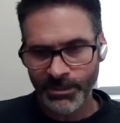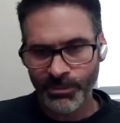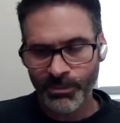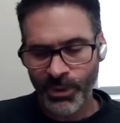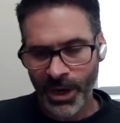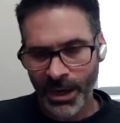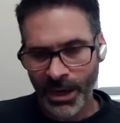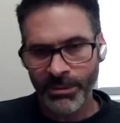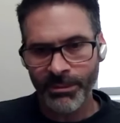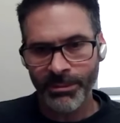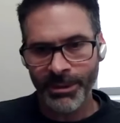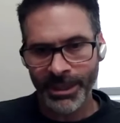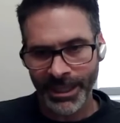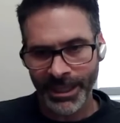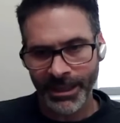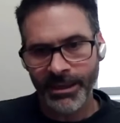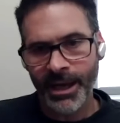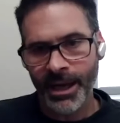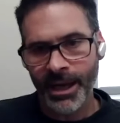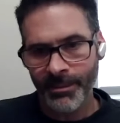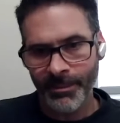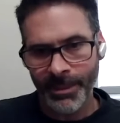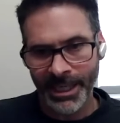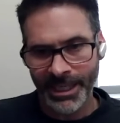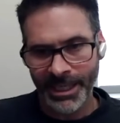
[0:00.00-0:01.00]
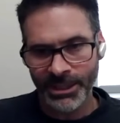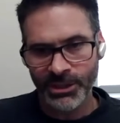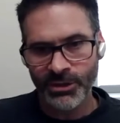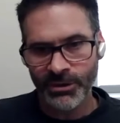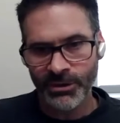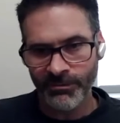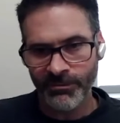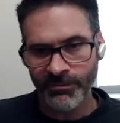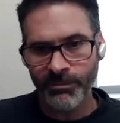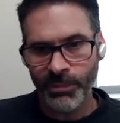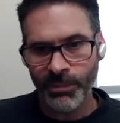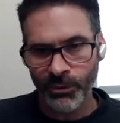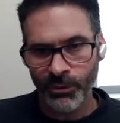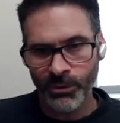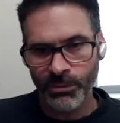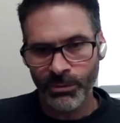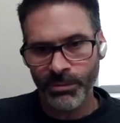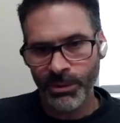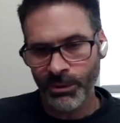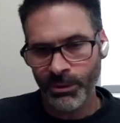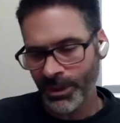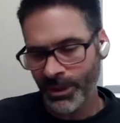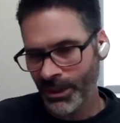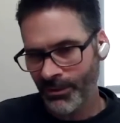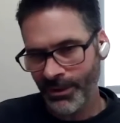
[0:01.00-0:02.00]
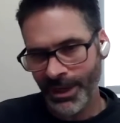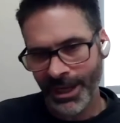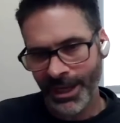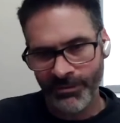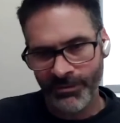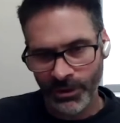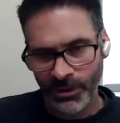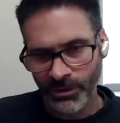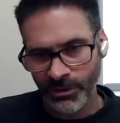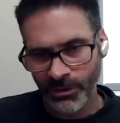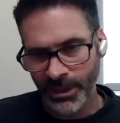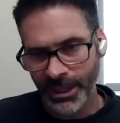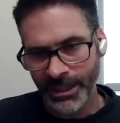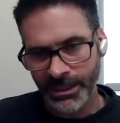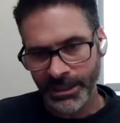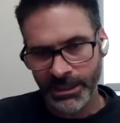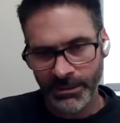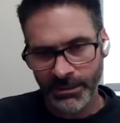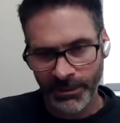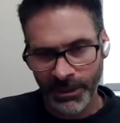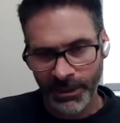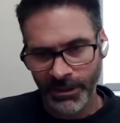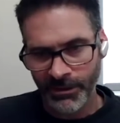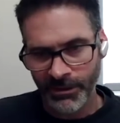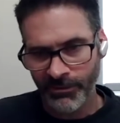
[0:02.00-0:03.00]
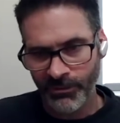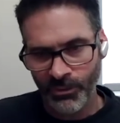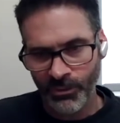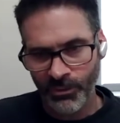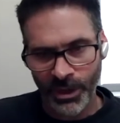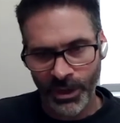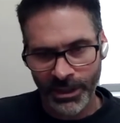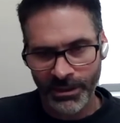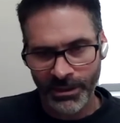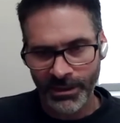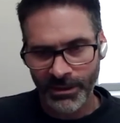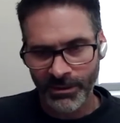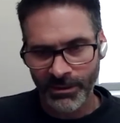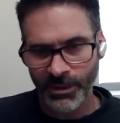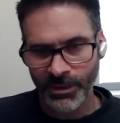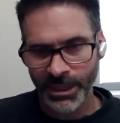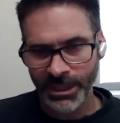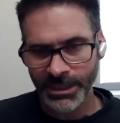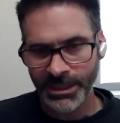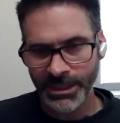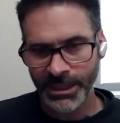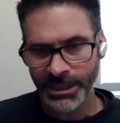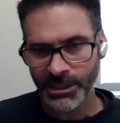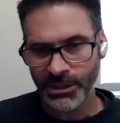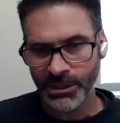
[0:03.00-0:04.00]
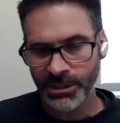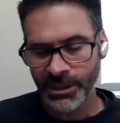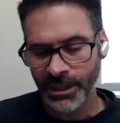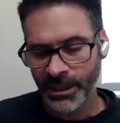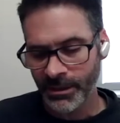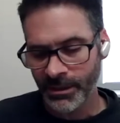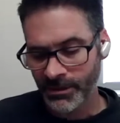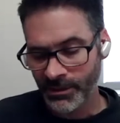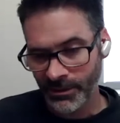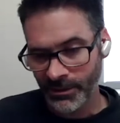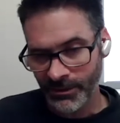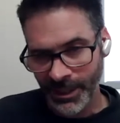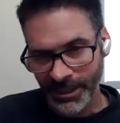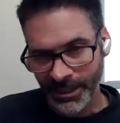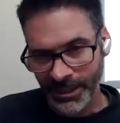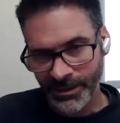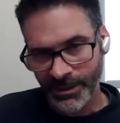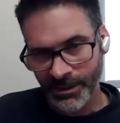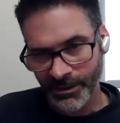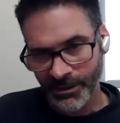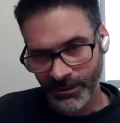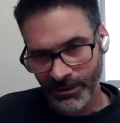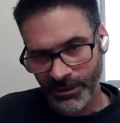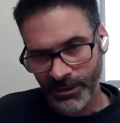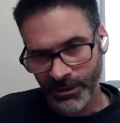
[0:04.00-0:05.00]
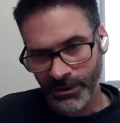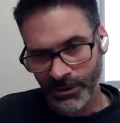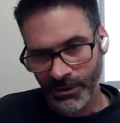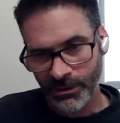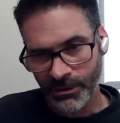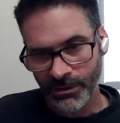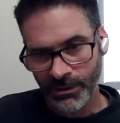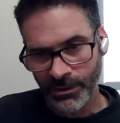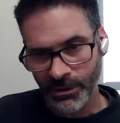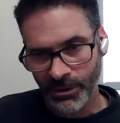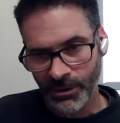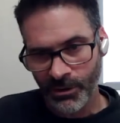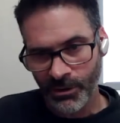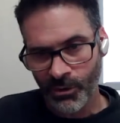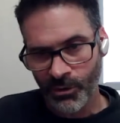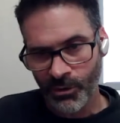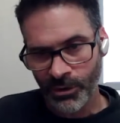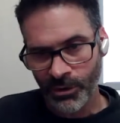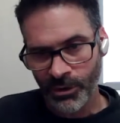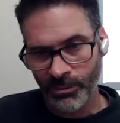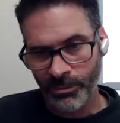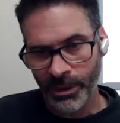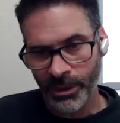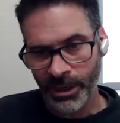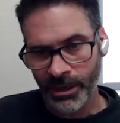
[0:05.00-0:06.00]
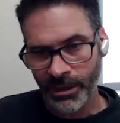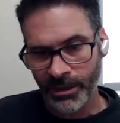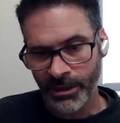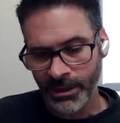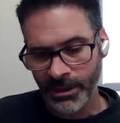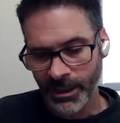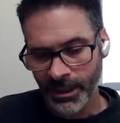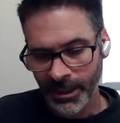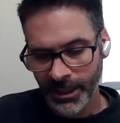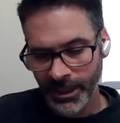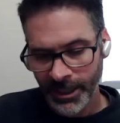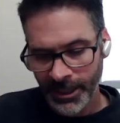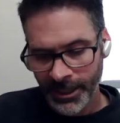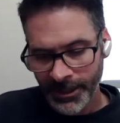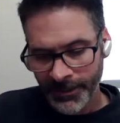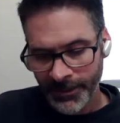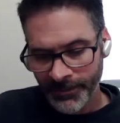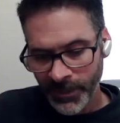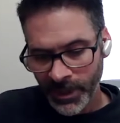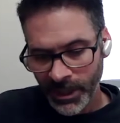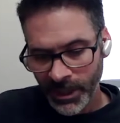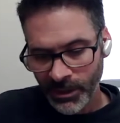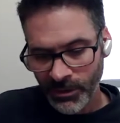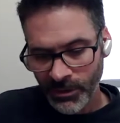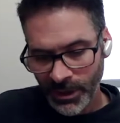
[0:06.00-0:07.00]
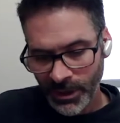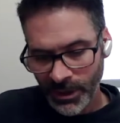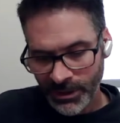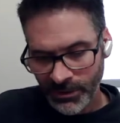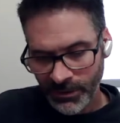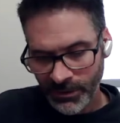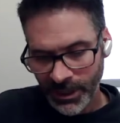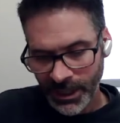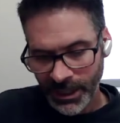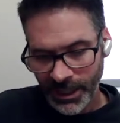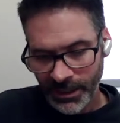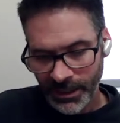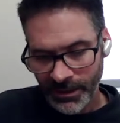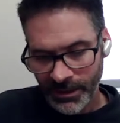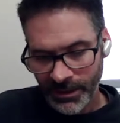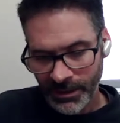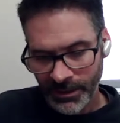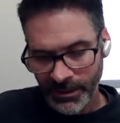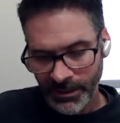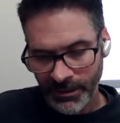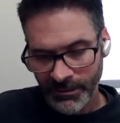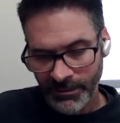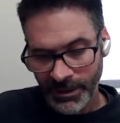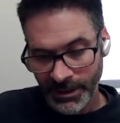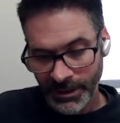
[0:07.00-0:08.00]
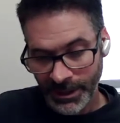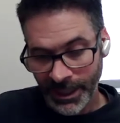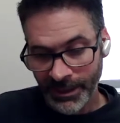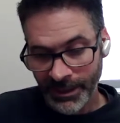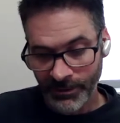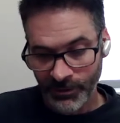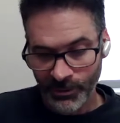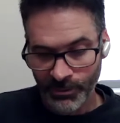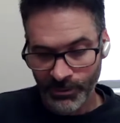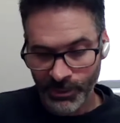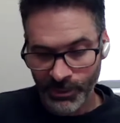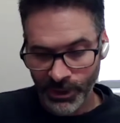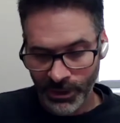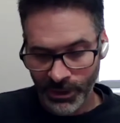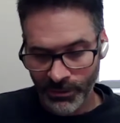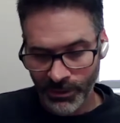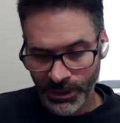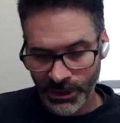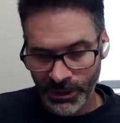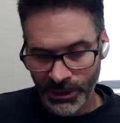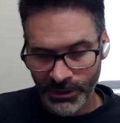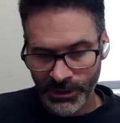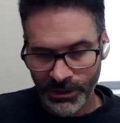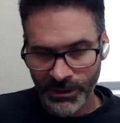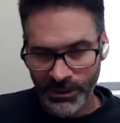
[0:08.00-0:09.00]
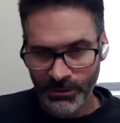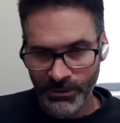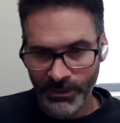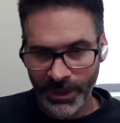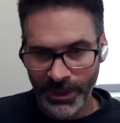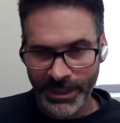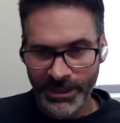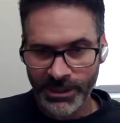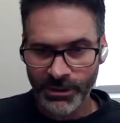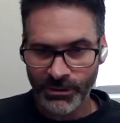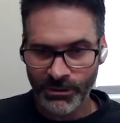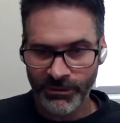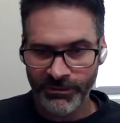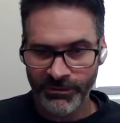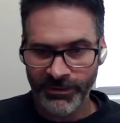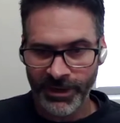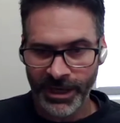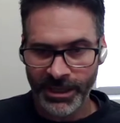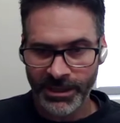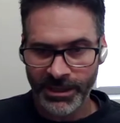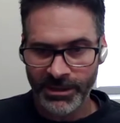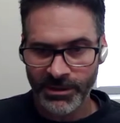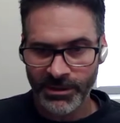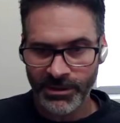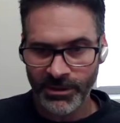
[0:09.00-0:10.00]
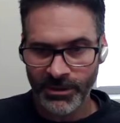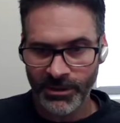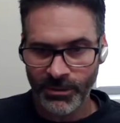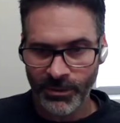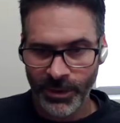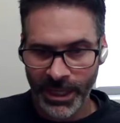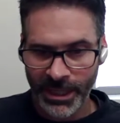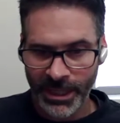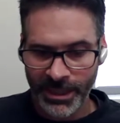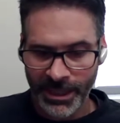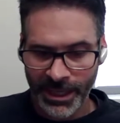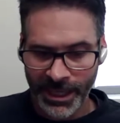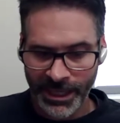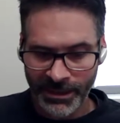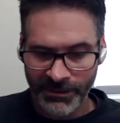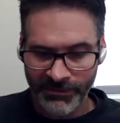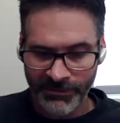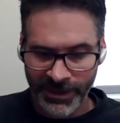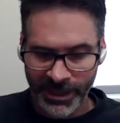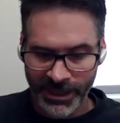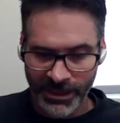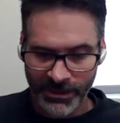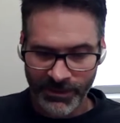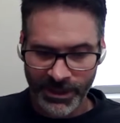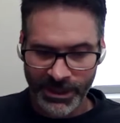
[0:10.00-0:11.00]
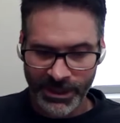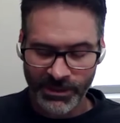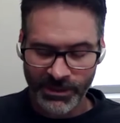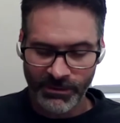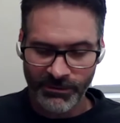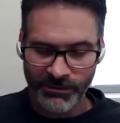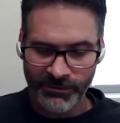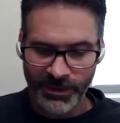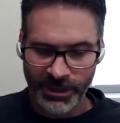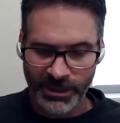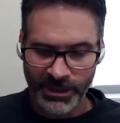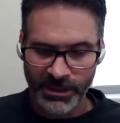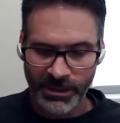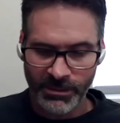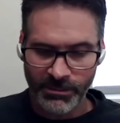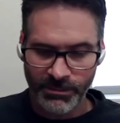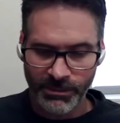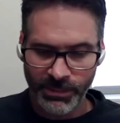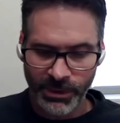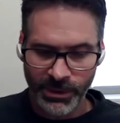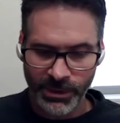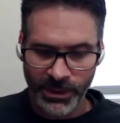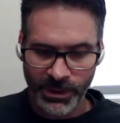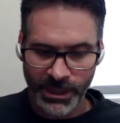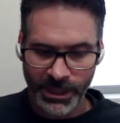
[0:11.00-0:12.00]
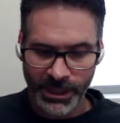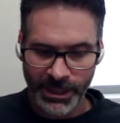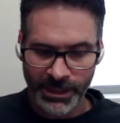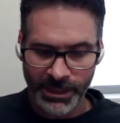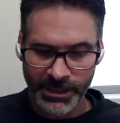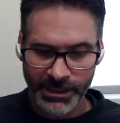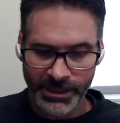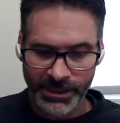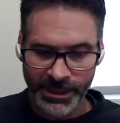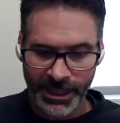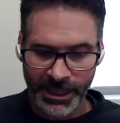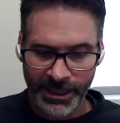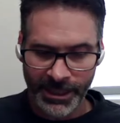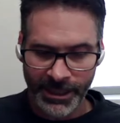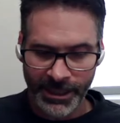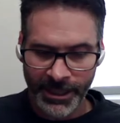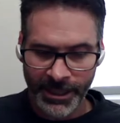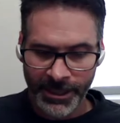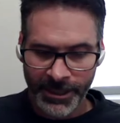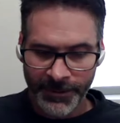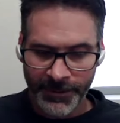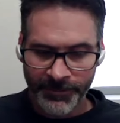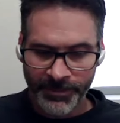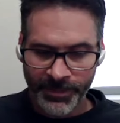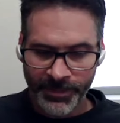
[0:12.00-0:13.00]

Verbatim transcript: It's probably a combination of both, but we don't have a good estimate of what what is each there. So that's the the, the coral part. You also get at the the title of the book, which is the rescue effect. So the way that I define the rescue effect in the book is that